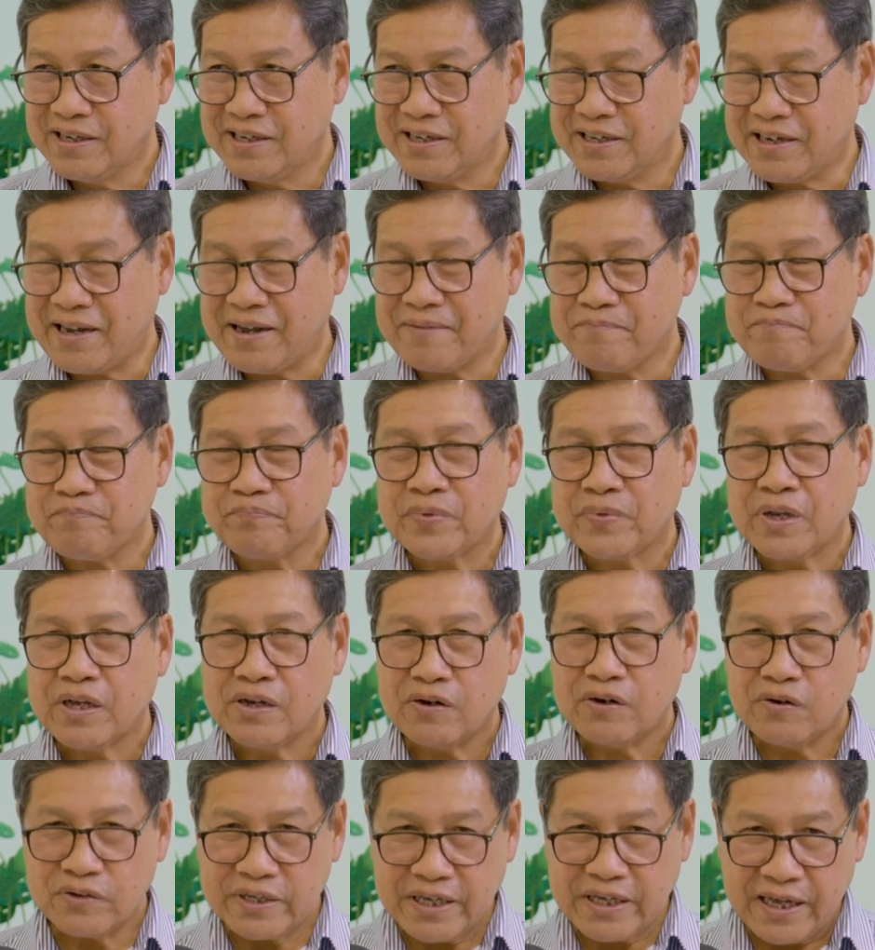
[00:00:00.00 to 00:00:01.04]
Yeah.
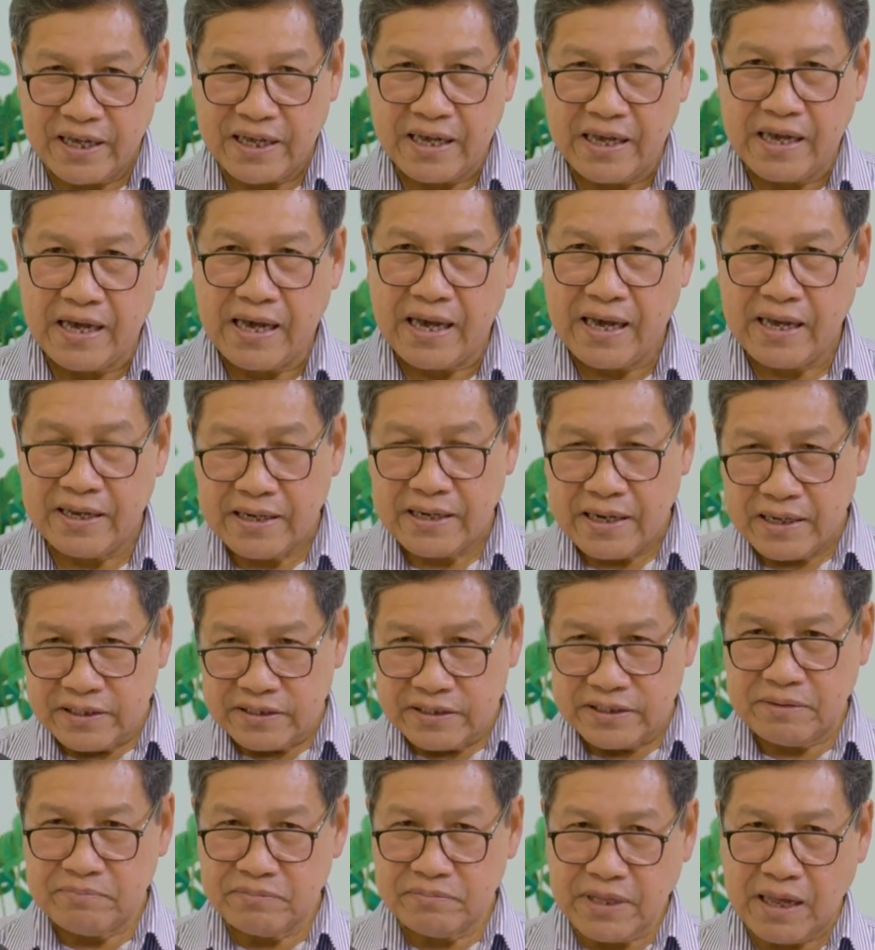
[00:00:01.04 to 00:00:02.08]
Okay. At the
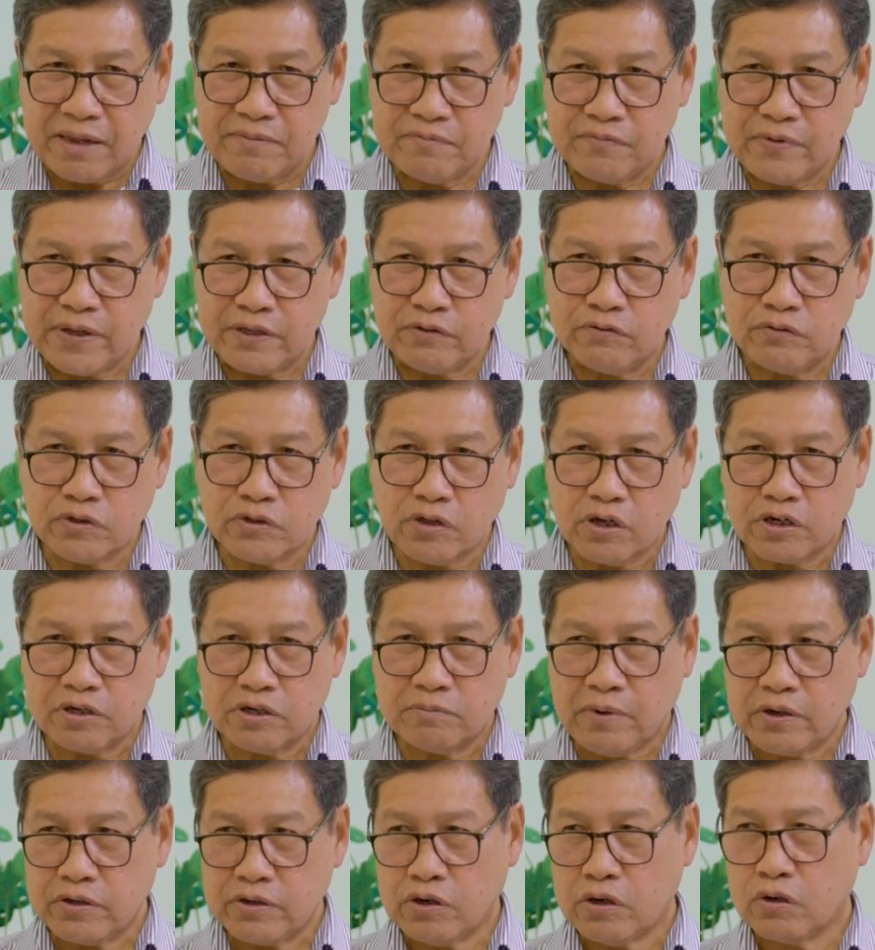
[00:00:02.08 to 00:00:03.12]
same time, when you talk
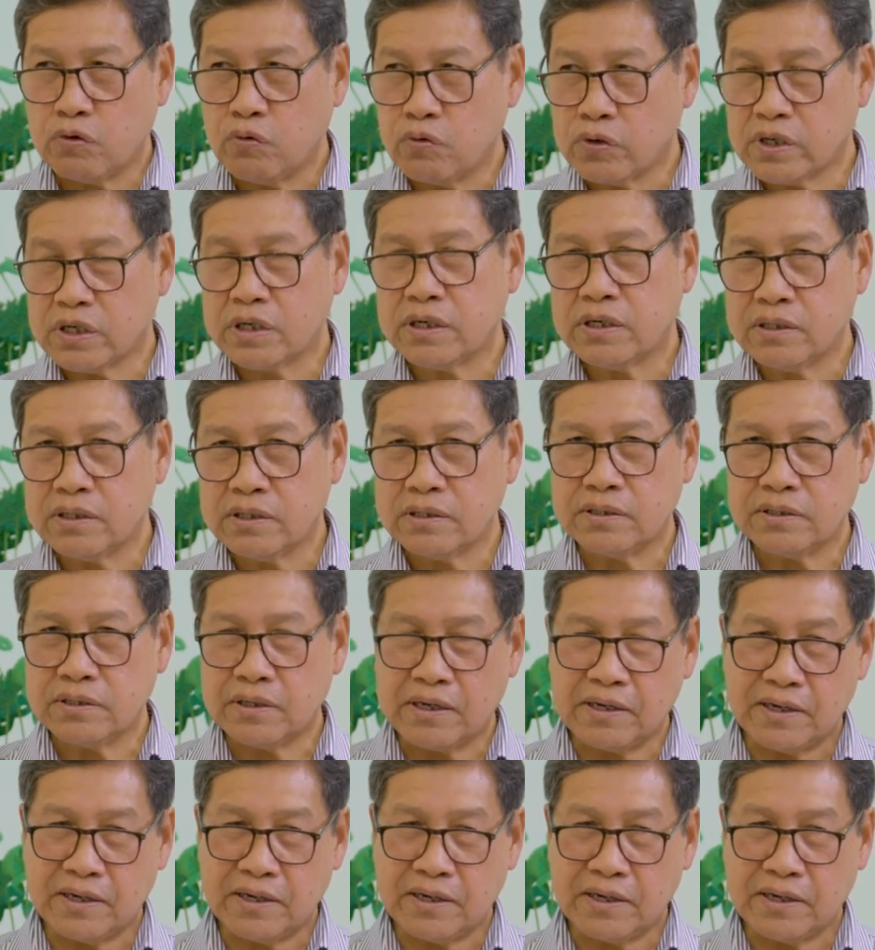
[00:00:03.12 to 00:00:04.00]
about your local